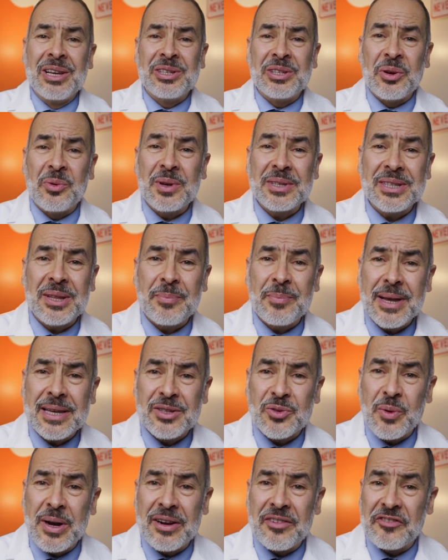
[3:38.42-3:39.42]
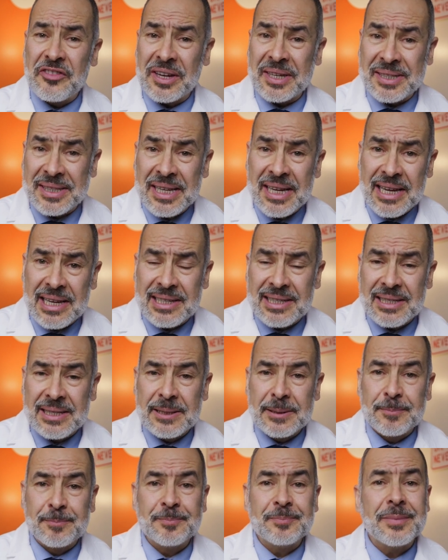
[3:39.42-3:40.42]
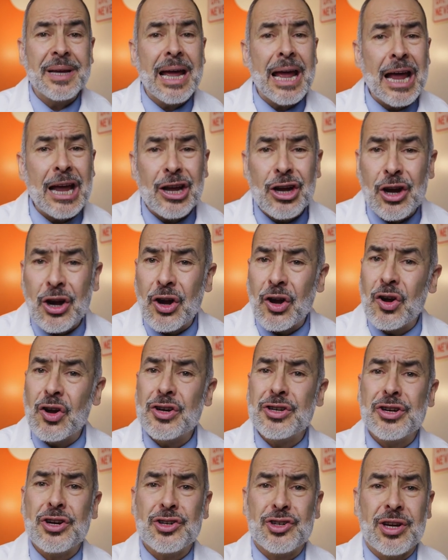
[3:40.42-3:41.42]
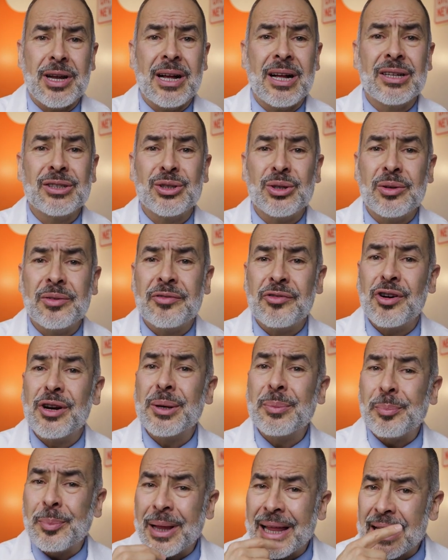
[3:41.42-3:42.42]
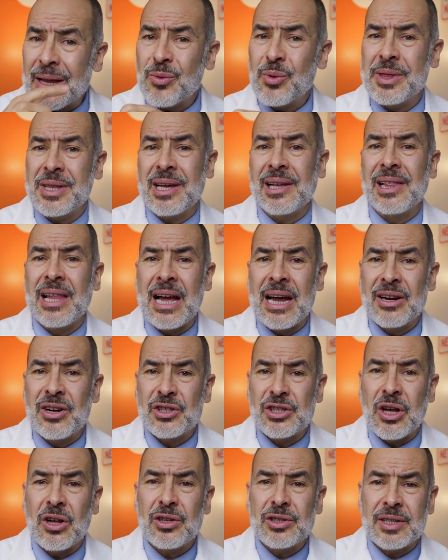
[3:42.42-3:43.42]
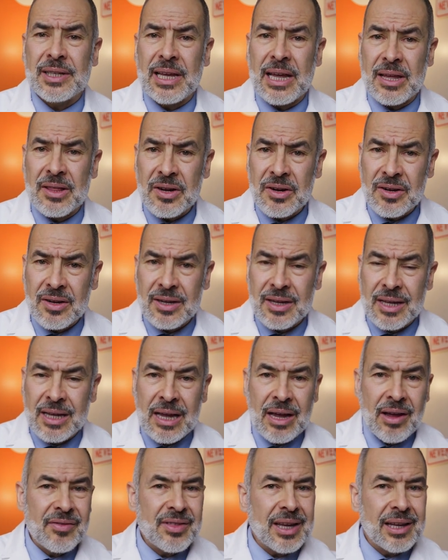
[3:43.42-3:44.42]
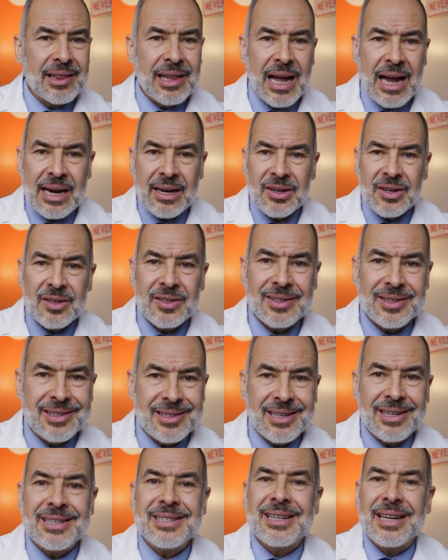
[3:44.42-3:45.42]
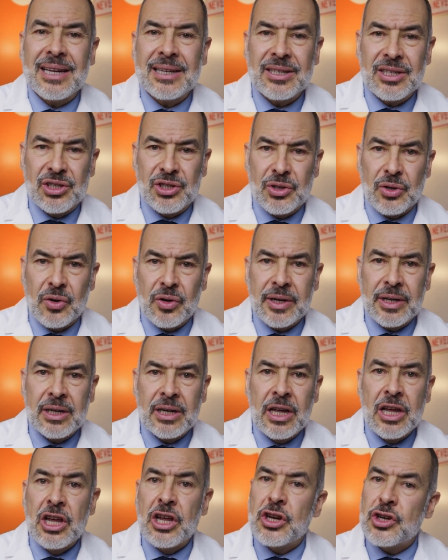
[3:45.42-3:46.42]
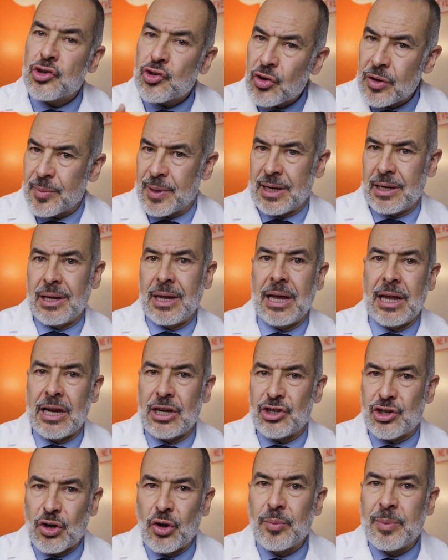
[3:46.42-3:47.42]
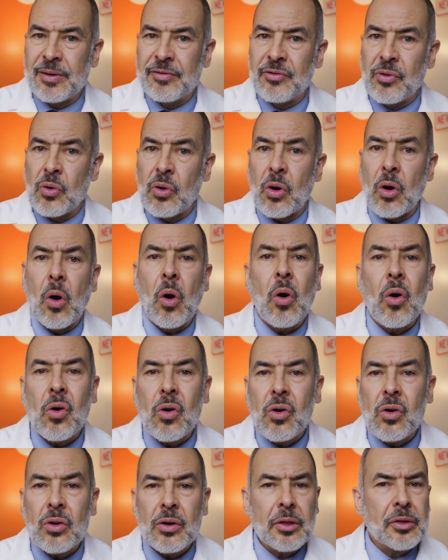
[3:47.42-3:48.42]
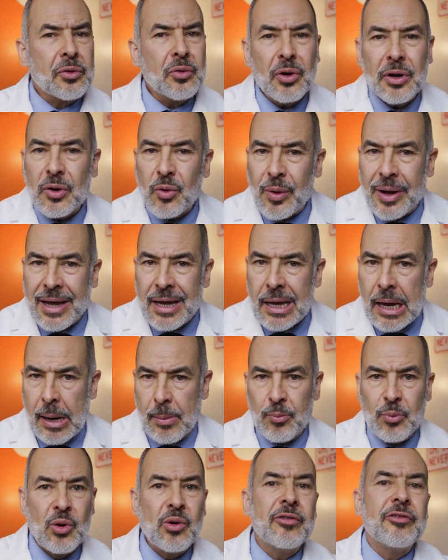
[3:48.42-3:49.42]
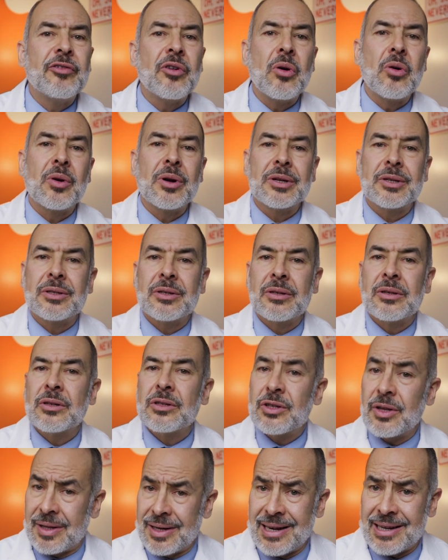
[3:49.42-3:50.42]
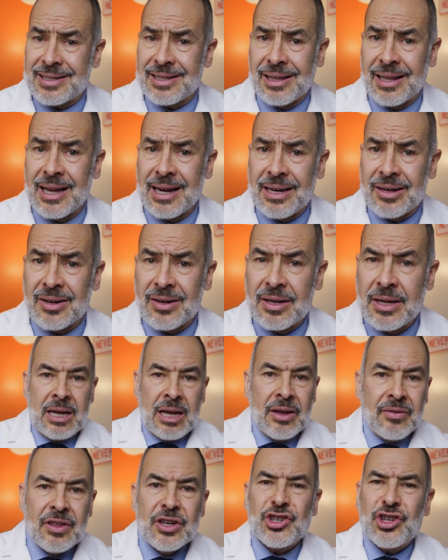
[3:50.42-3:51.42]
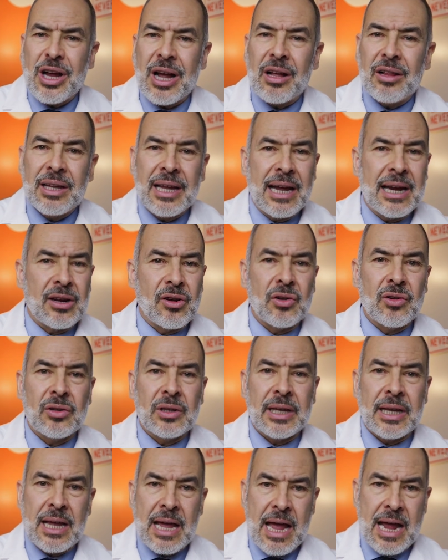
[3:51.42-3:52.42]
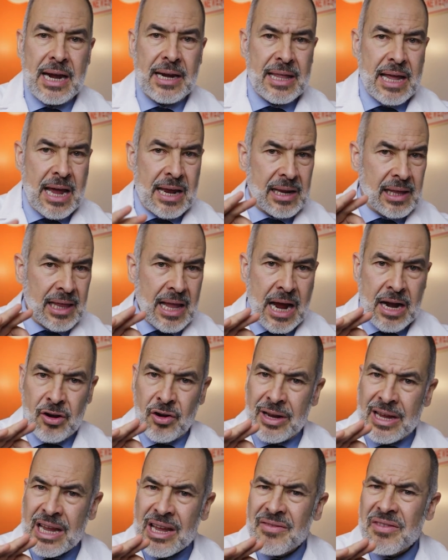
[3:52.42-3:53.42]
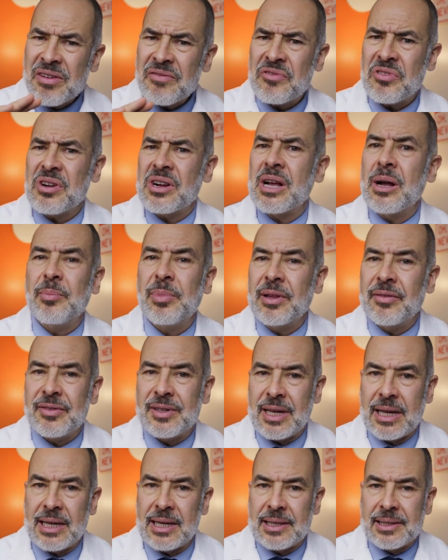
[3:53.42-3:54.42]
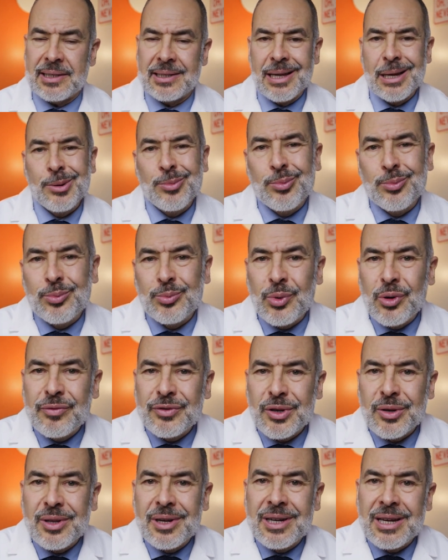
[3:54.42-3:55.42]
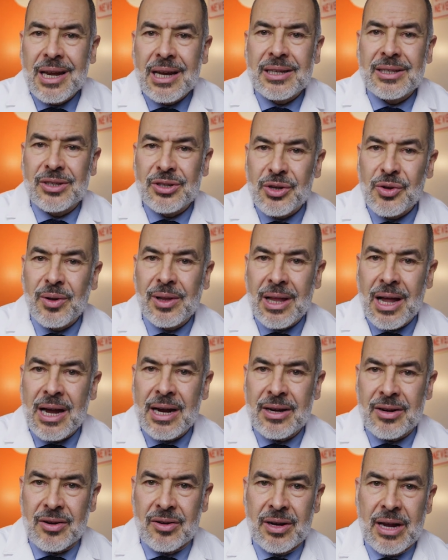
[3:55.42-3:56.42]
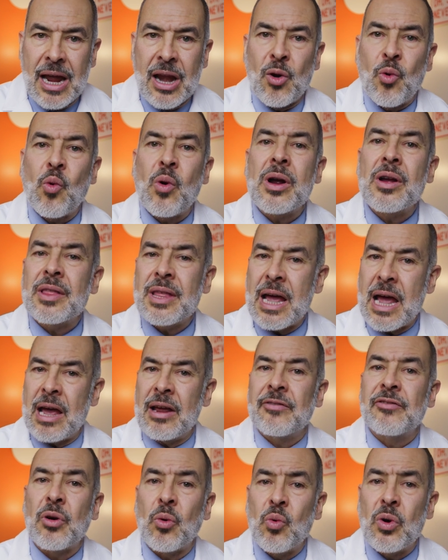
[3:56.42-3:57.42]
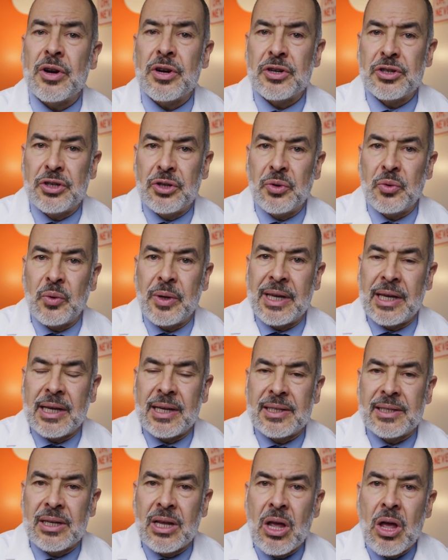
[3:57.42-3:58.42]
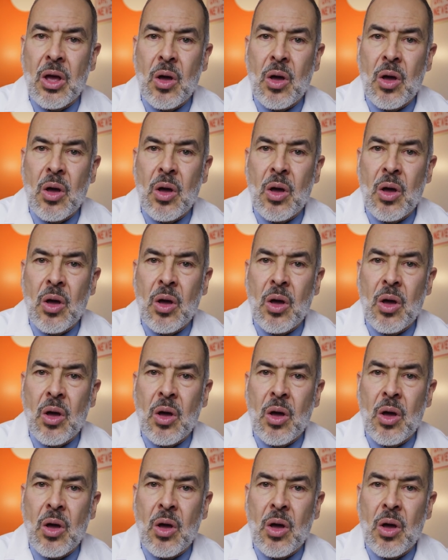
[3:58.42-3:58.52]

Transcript: So what's the best way to fix this? Encourage your child to avoid playing with the aligners altogether. If the aligner does get distorted, trim it as shown before, or throw it away and move forward to the next aligner. If the child had only had that aligner even for a couple of days, then move to the next new aligner and wear that for 1 or 2 weeks.